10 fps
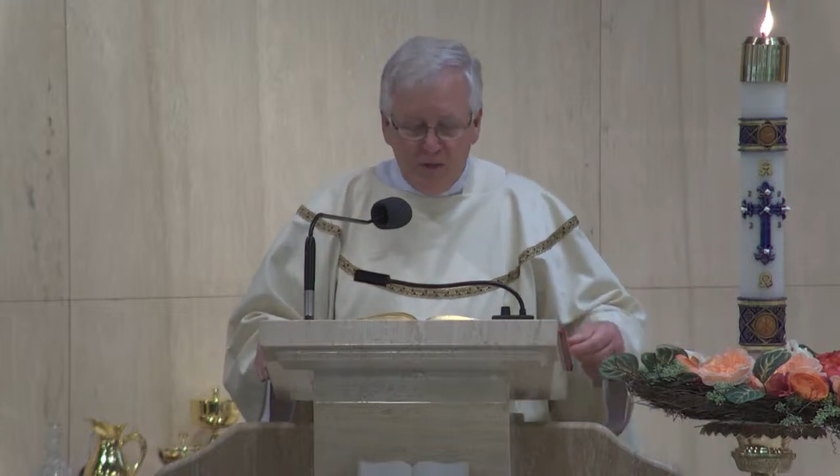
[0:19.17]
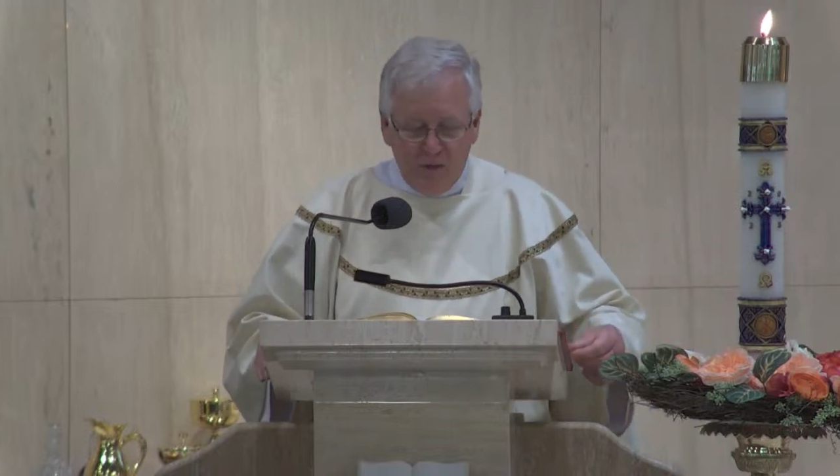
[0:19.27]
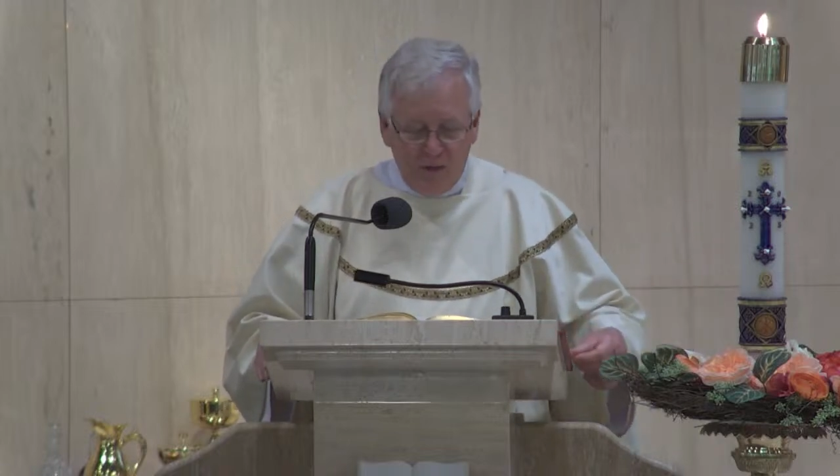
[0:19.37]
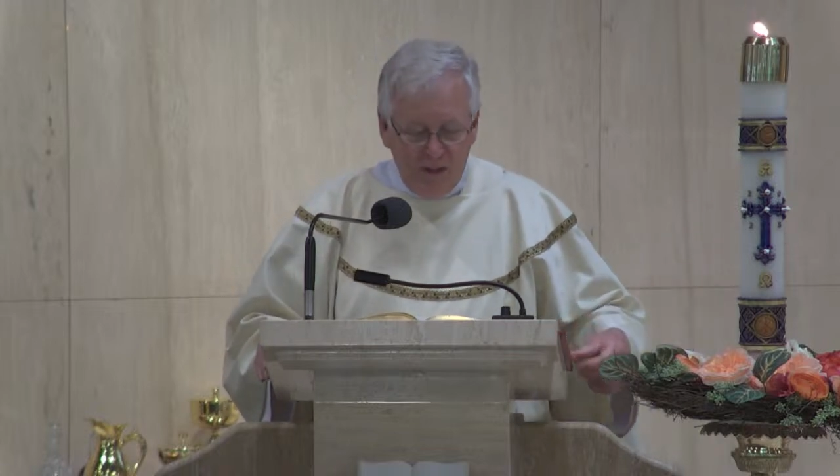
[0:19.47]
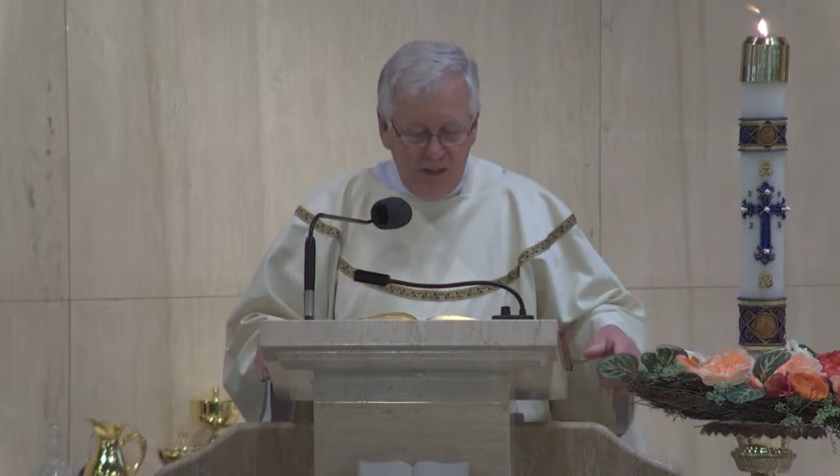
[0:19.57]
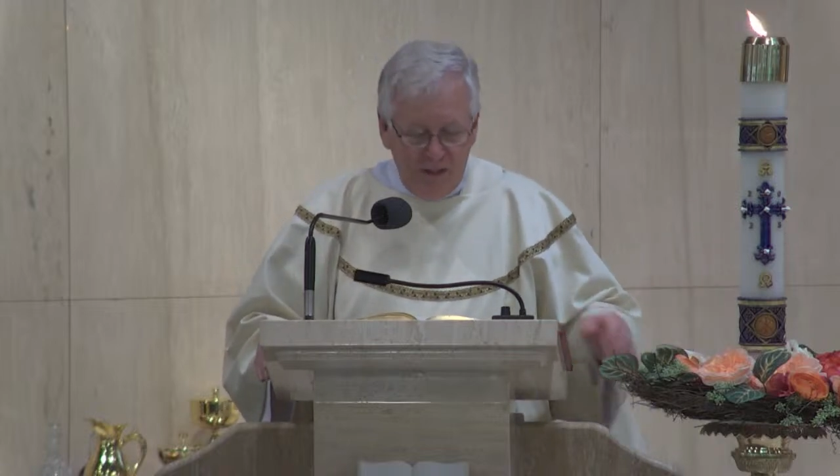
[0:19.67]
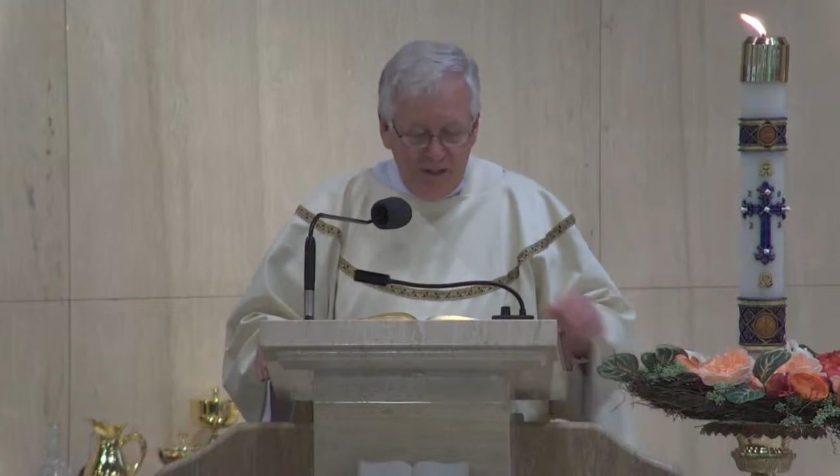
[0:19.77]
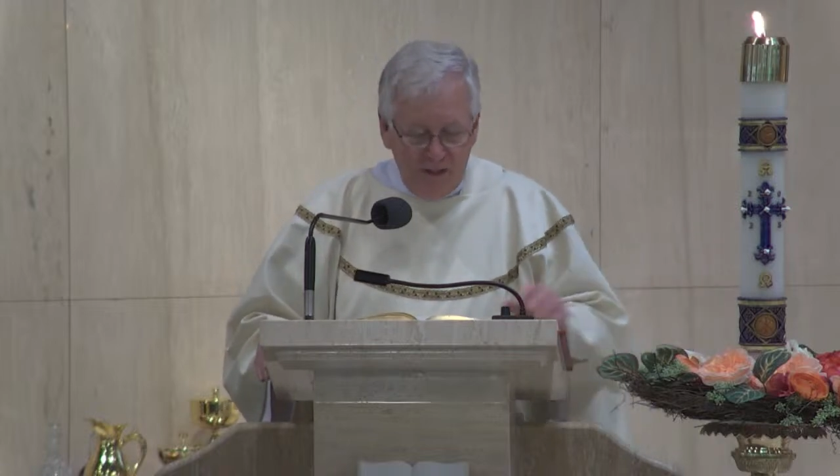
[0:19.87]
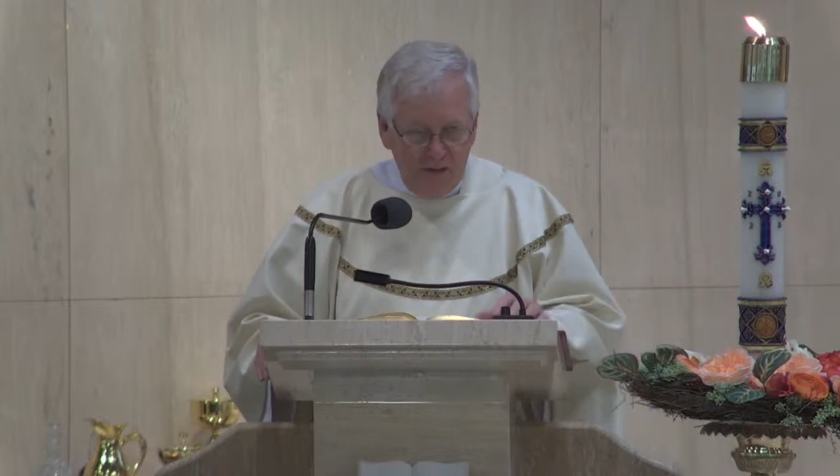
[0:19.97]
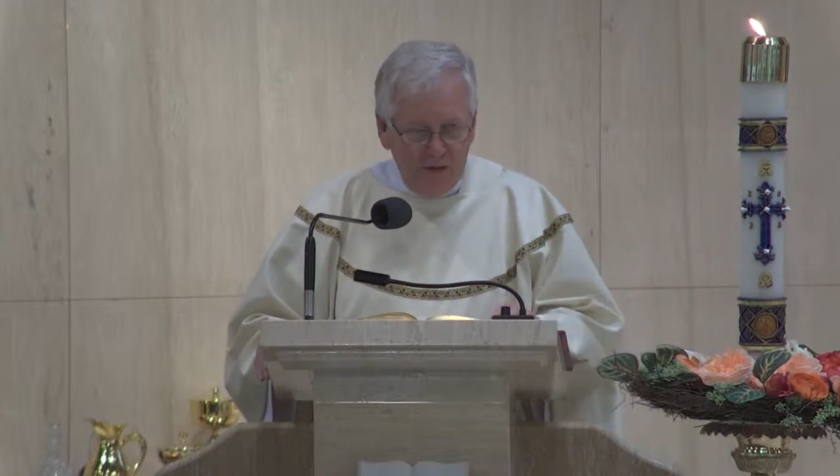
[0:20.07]
their
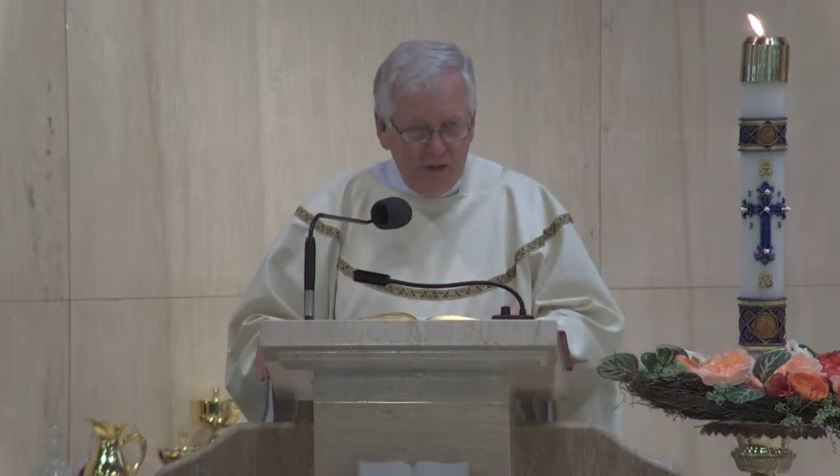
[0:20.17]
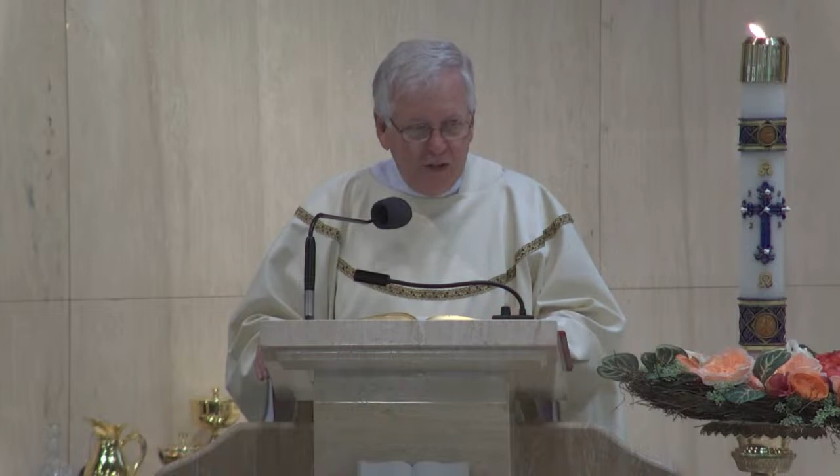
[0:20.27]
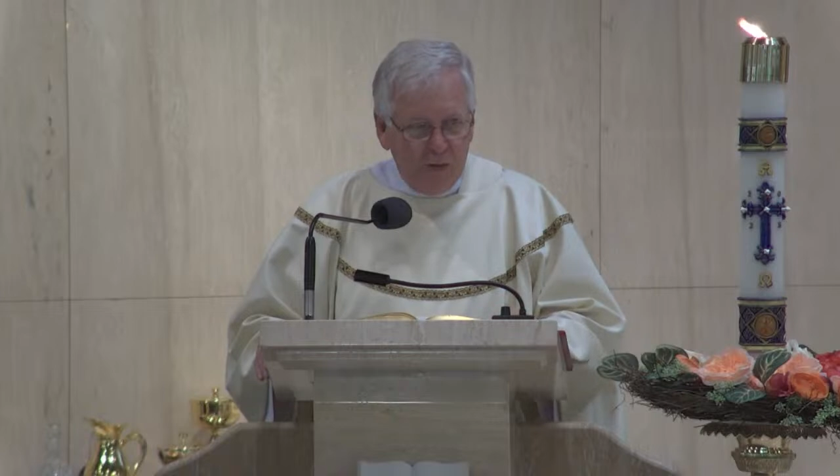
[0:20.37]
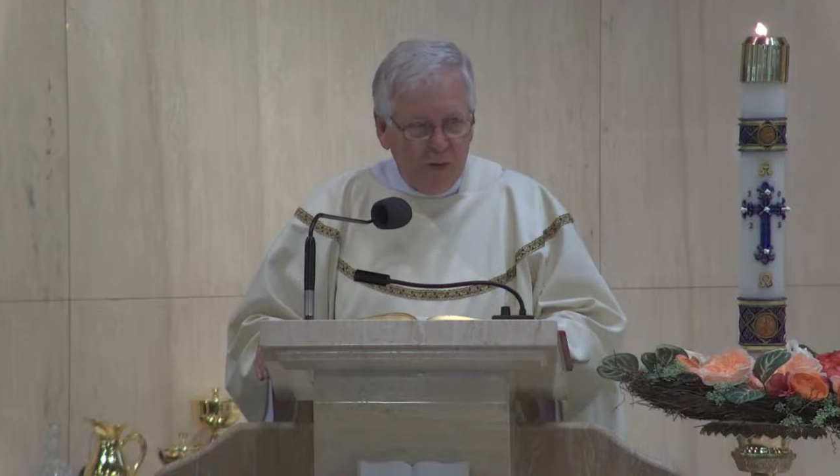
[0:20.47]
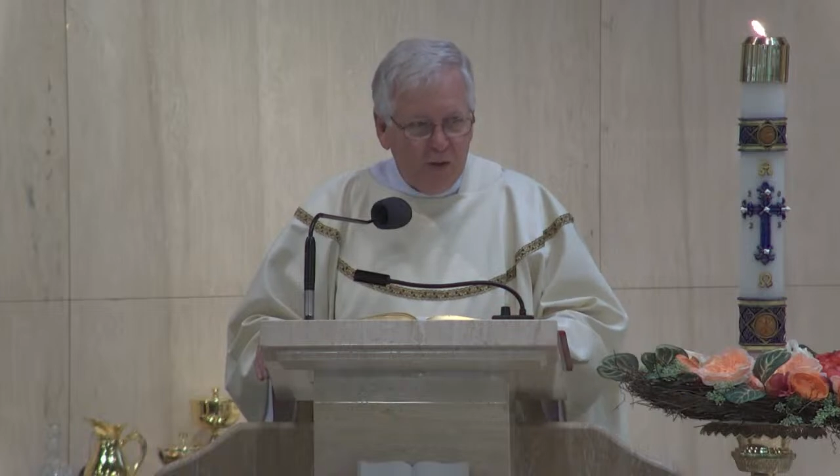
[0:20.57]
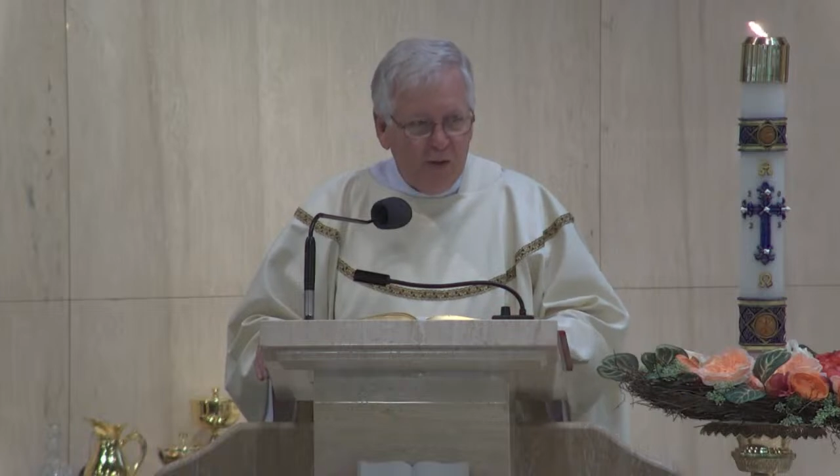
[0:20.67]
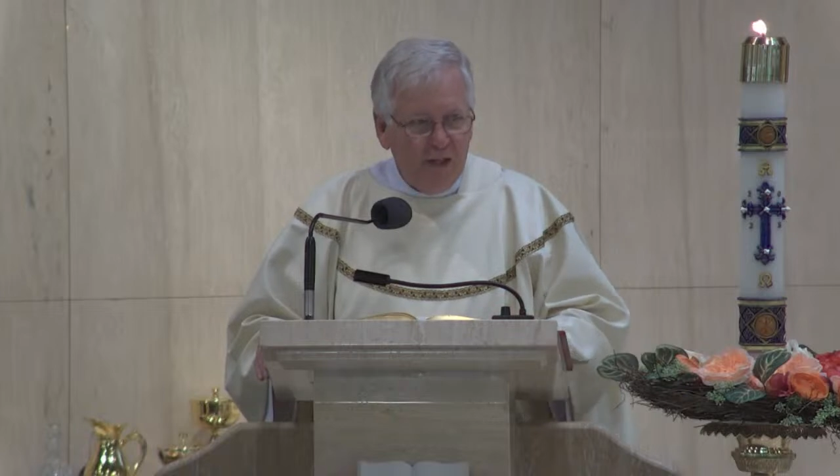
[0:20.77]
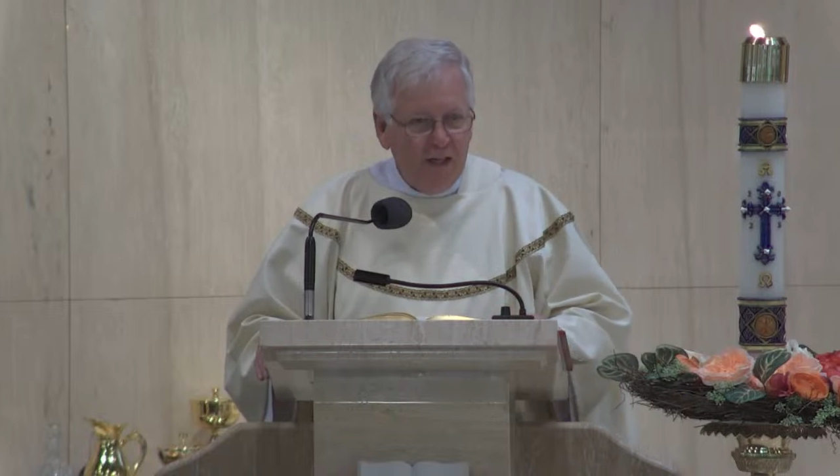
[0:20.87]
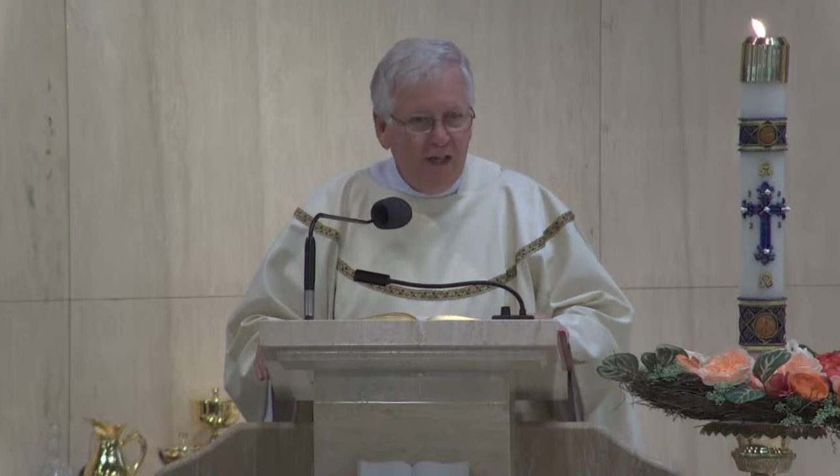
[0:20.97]
liturgy of the word,